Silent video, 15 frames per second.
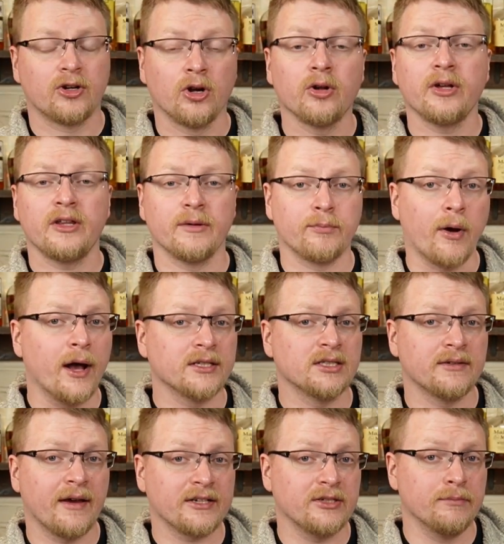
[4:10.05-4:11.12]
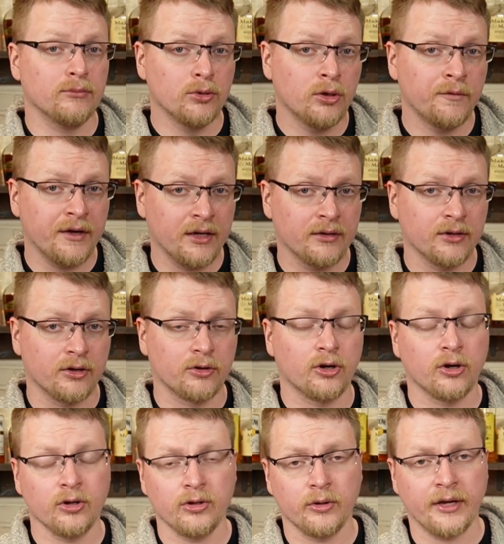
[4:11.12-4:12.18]
currently in the process of actually moving their
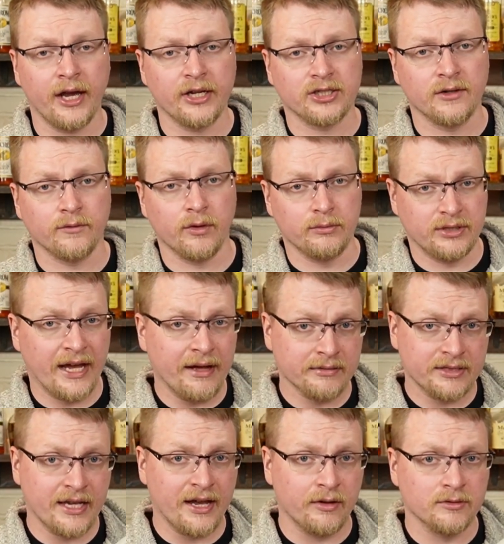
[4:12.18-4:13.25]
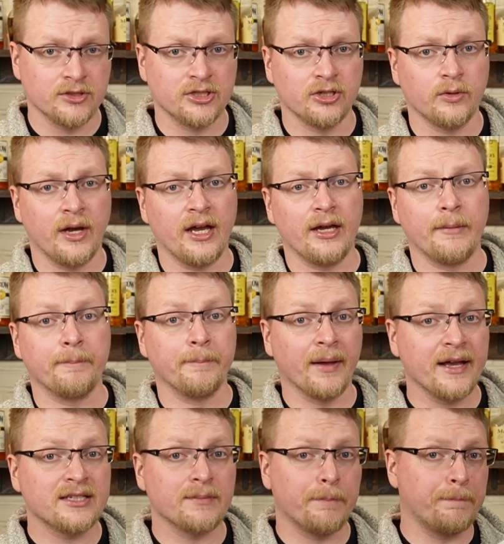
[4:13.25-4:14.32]
current location from downtown to a
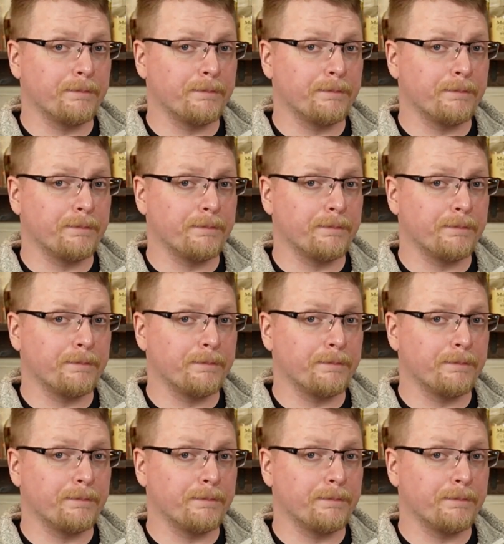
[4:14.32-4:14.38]
nice,